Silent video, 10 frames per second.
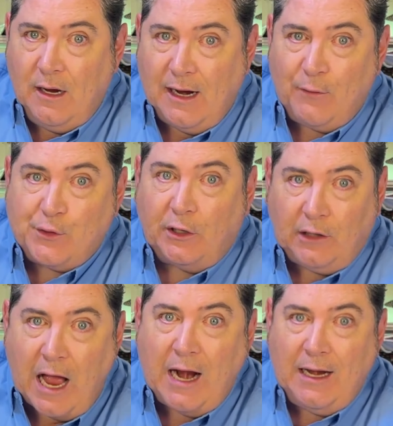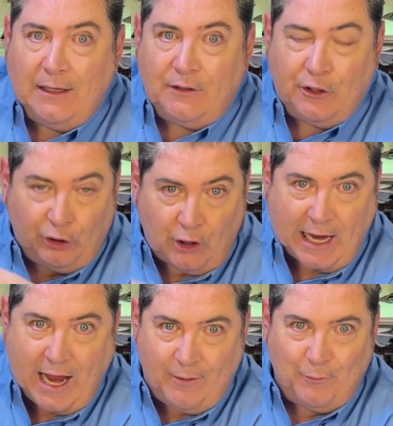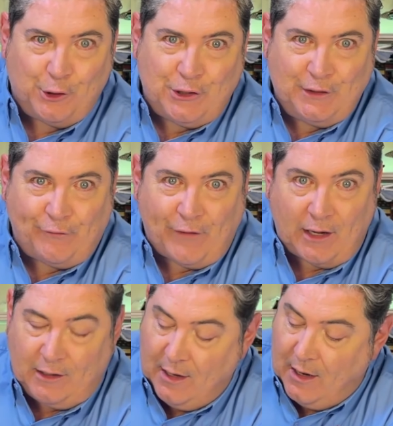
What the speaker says: and there's a lot to look at, which is fun.